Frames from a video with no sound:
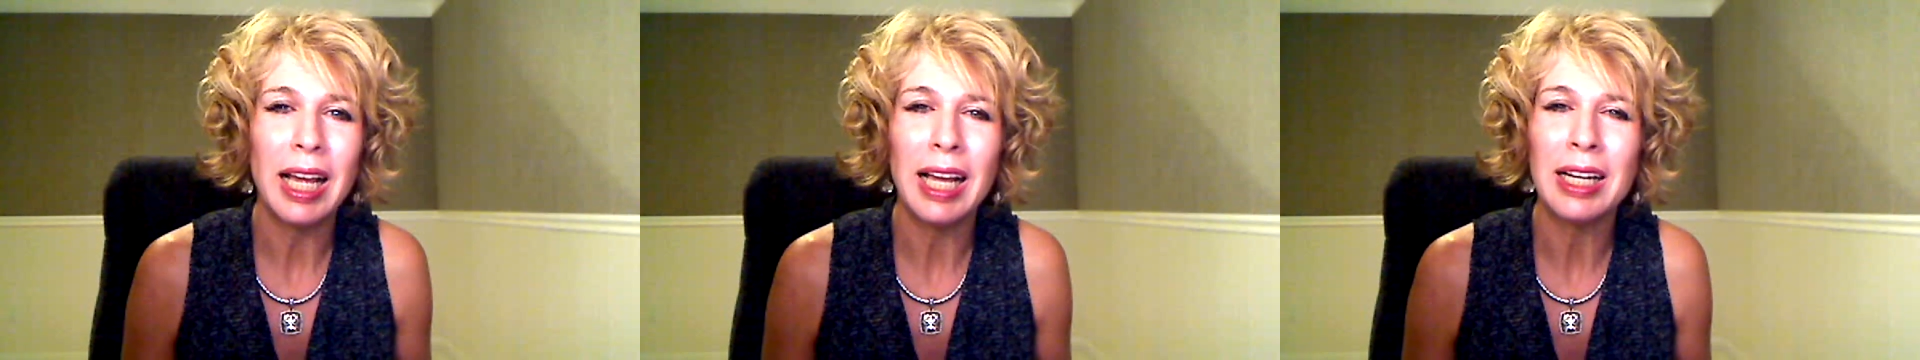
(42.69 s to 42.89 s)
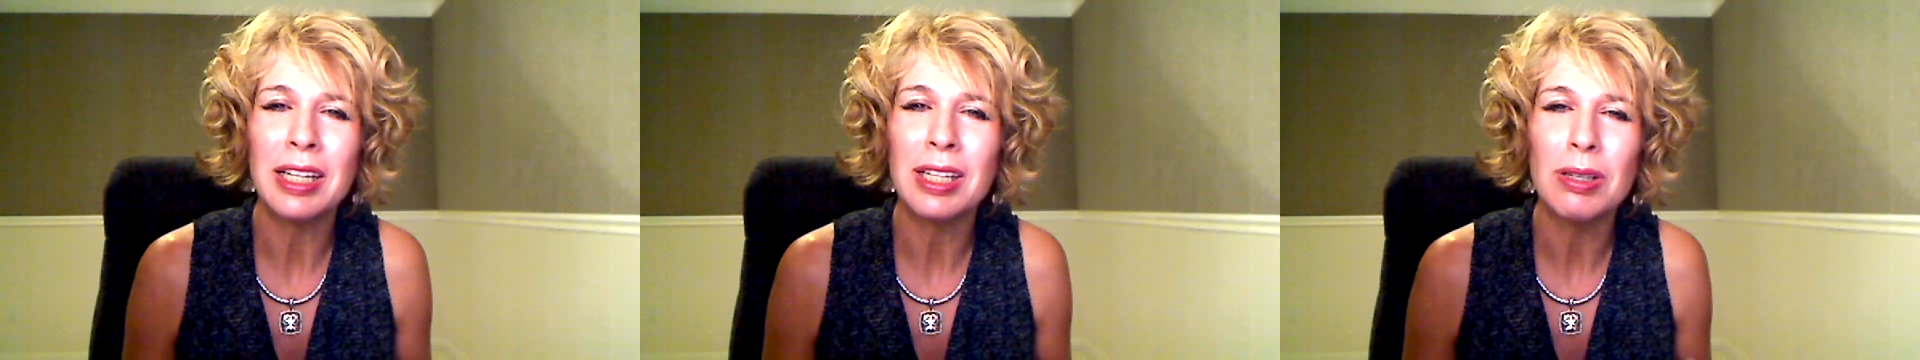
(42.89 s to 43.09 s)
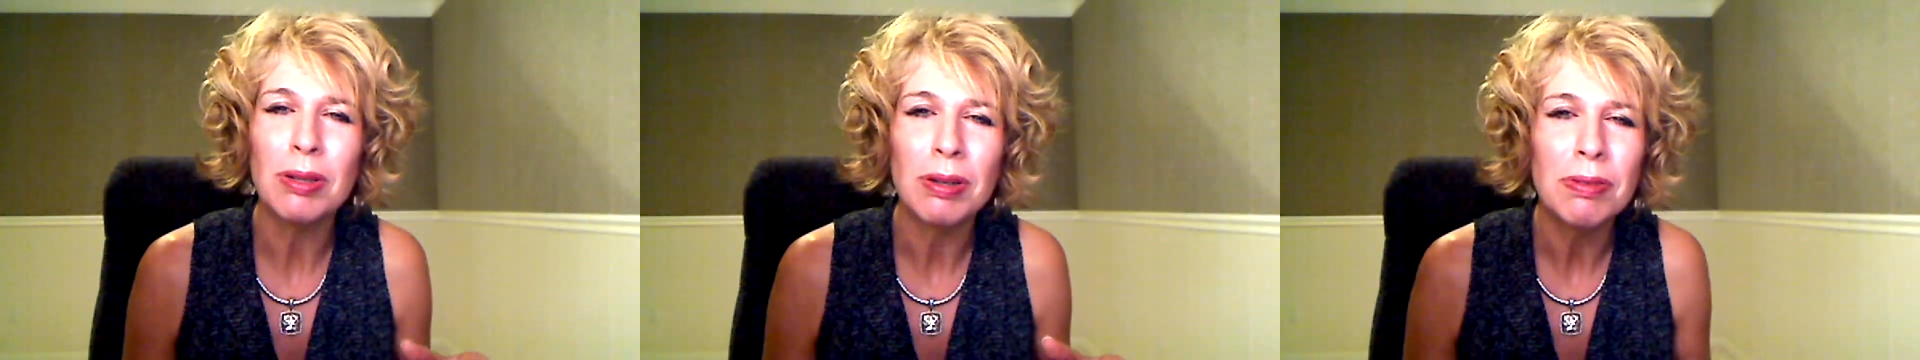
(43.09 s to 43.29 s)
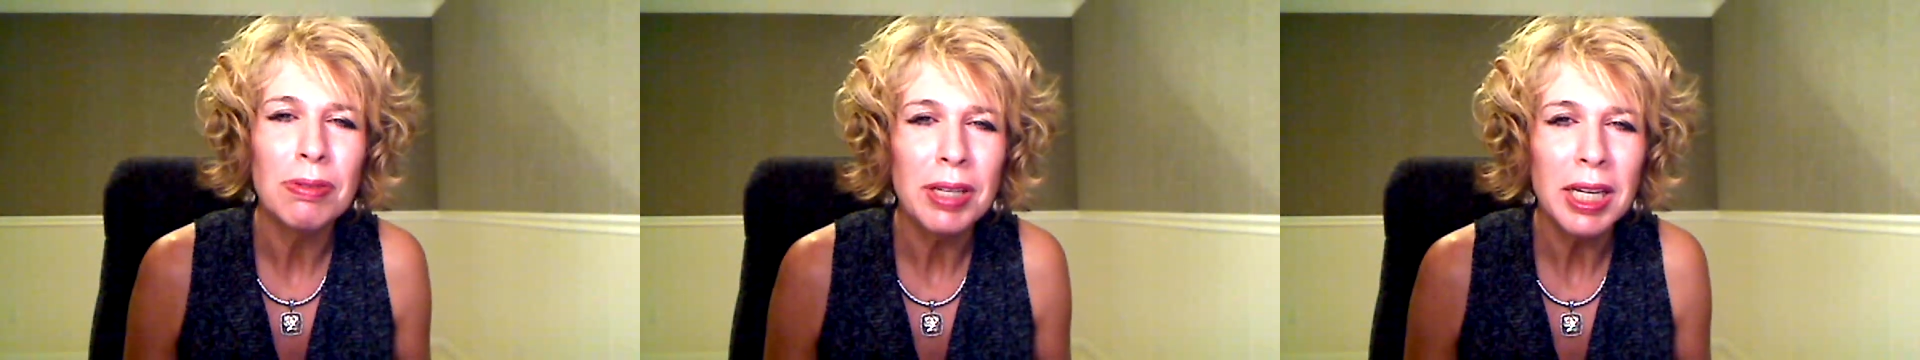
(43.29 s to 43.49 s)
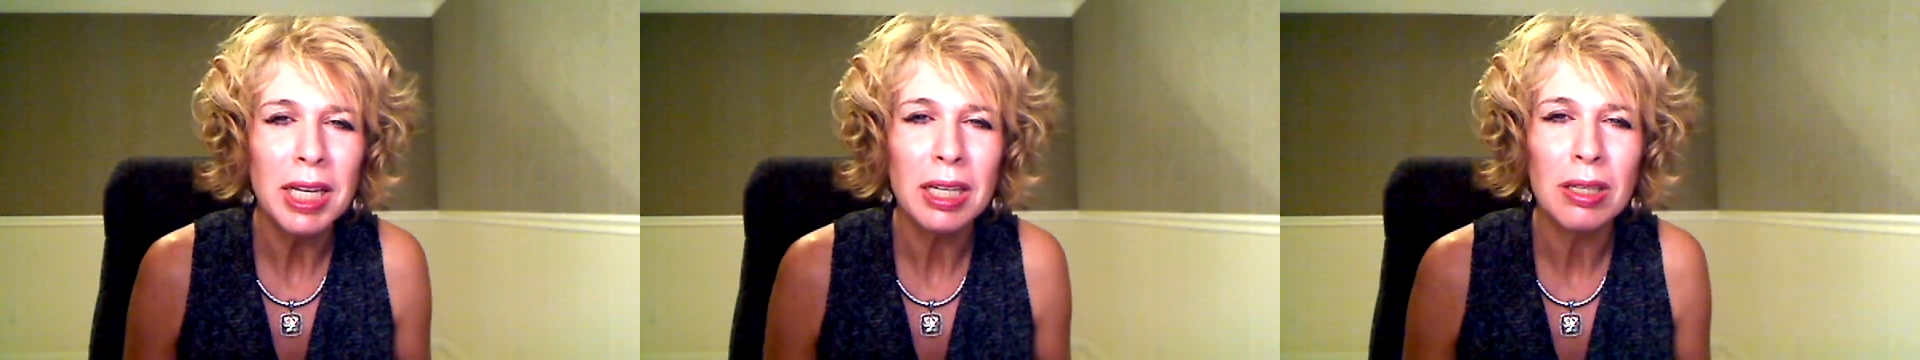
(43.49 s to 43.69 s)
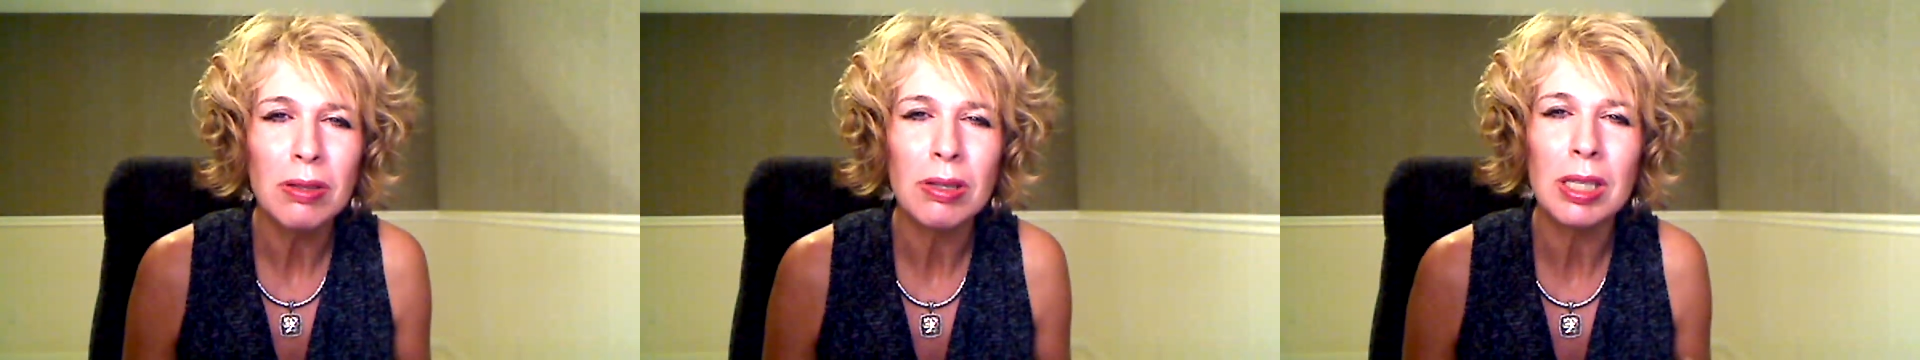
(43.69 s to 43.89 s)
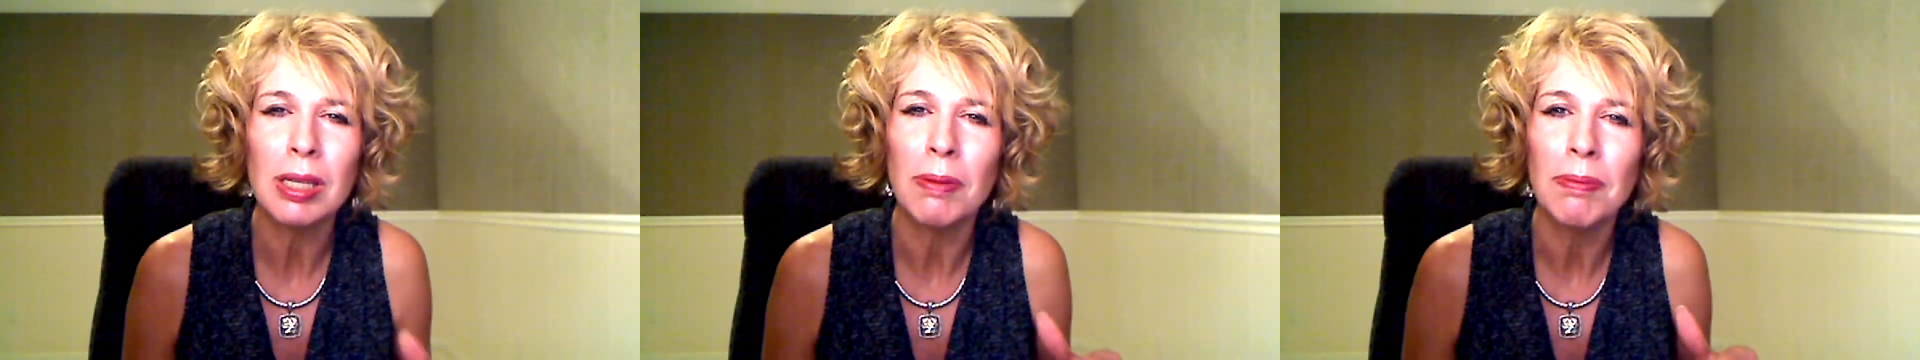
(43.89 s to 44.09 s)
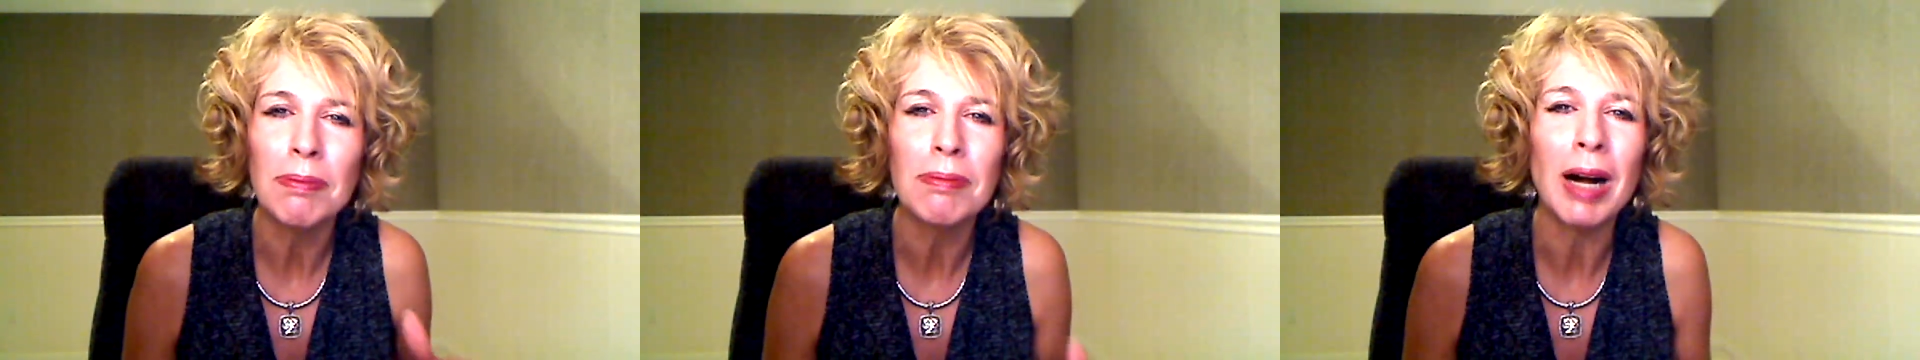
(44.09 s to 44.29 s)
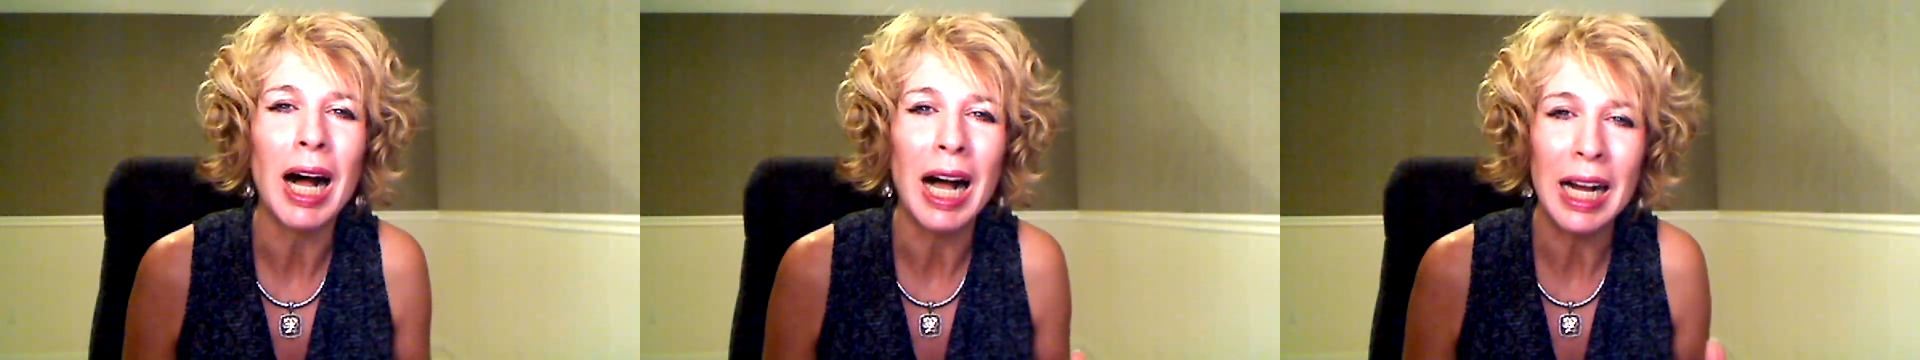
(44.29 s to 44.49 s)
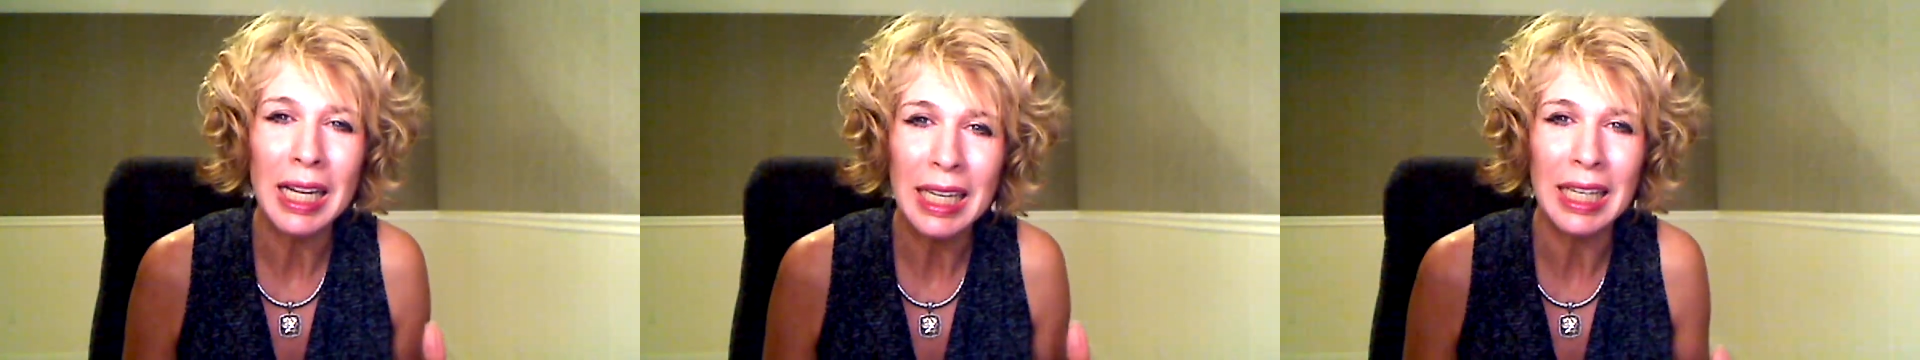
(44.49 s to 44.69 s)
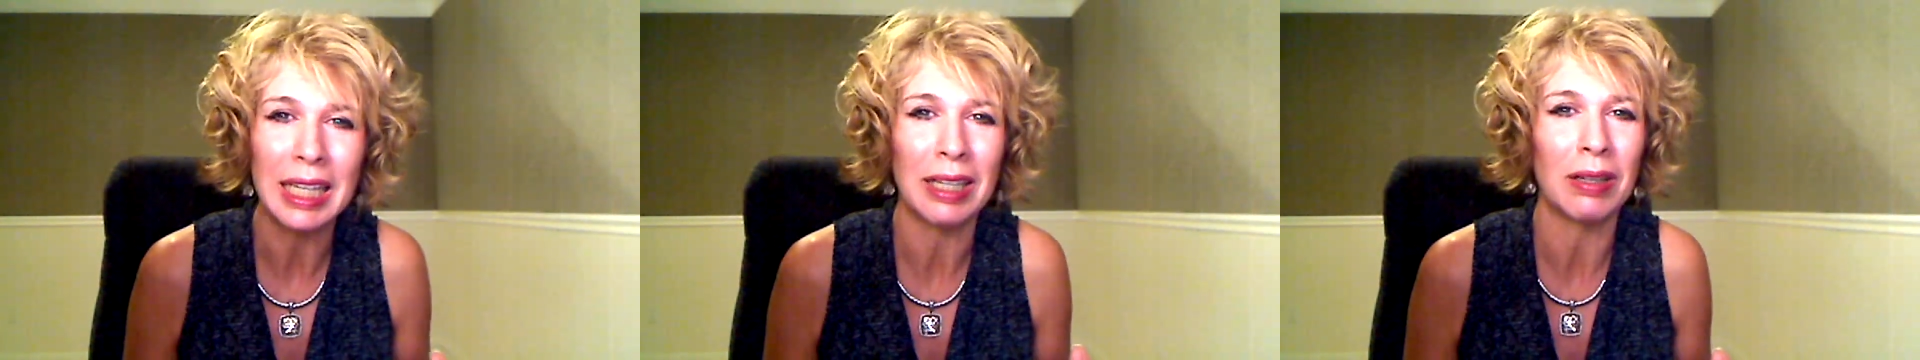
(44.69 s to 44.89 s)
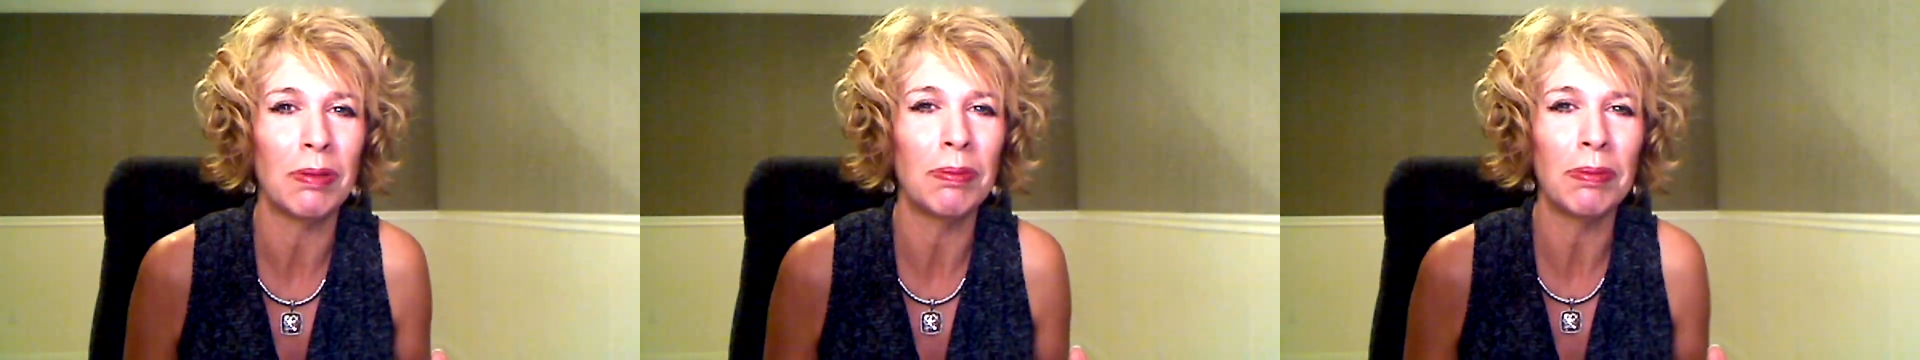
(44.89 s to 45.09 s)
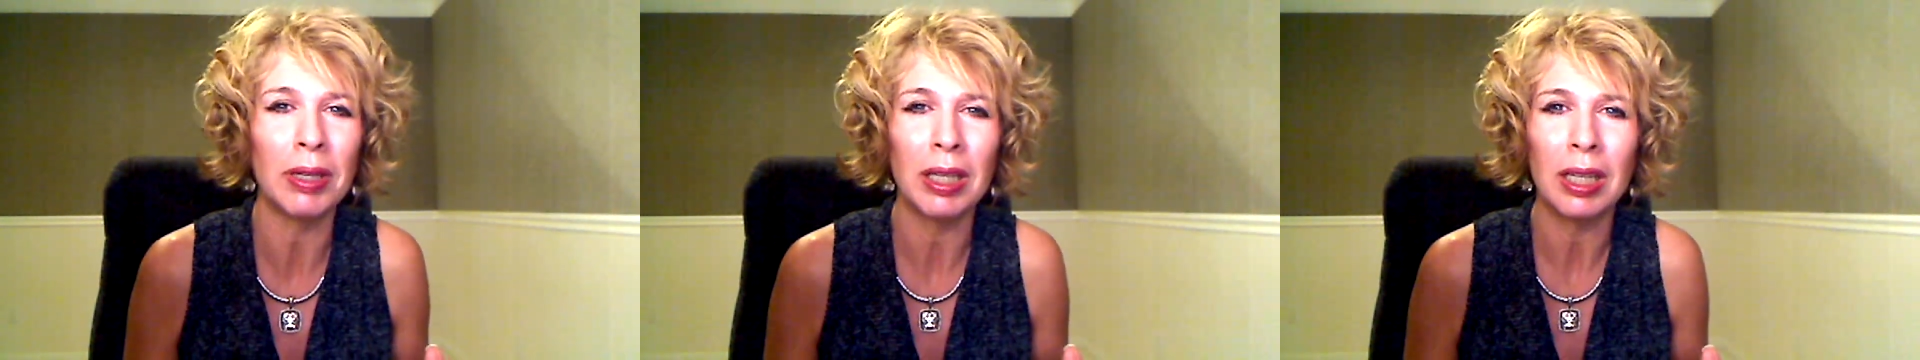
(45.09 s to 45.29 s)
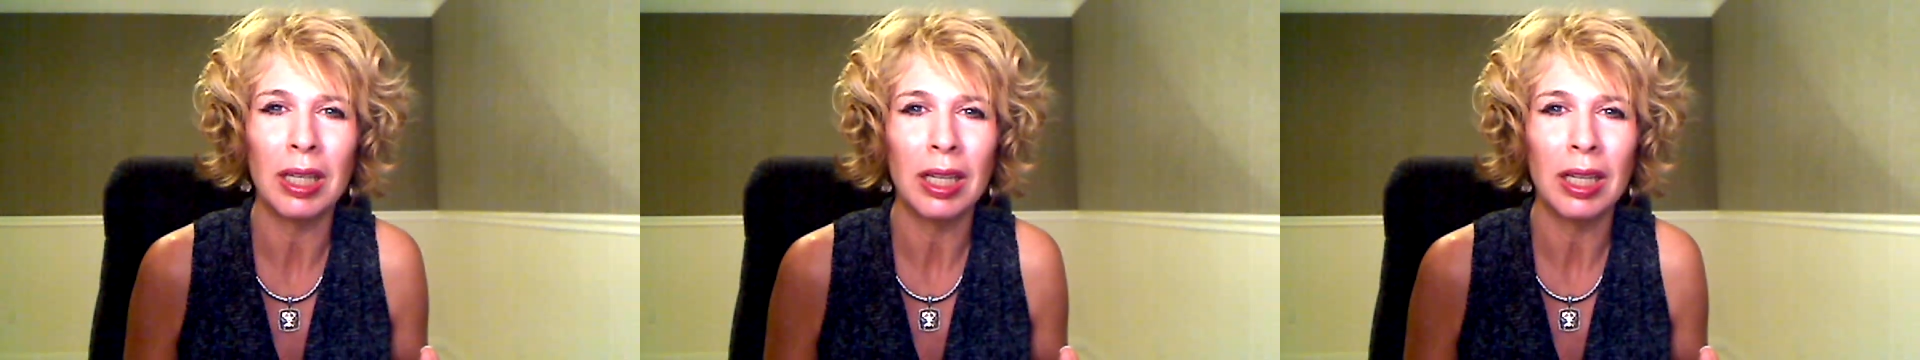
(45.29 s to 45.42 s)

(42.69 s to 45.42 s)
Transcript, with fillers: and do a video to mock him,